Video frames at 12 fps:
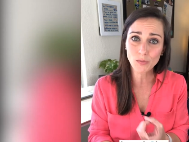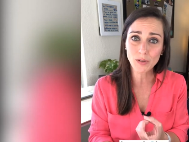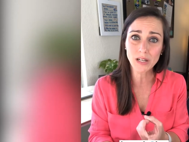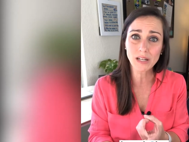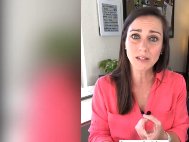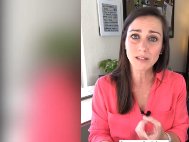
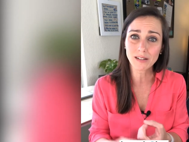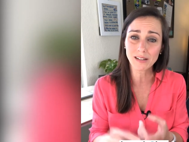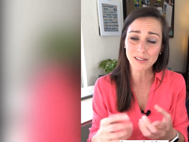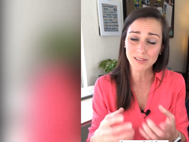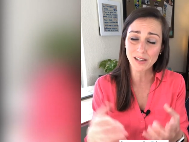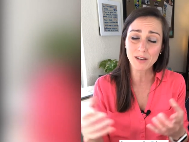read,
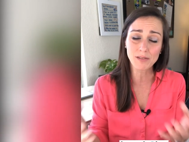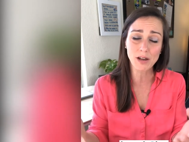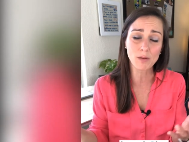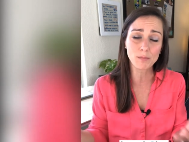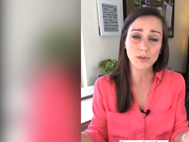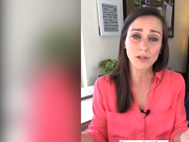a
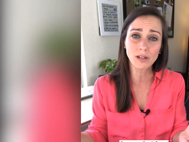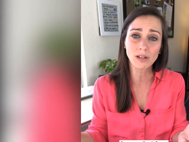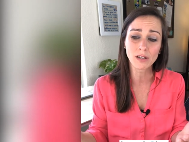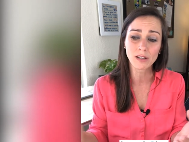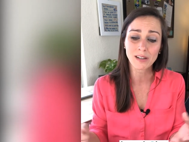self-help book.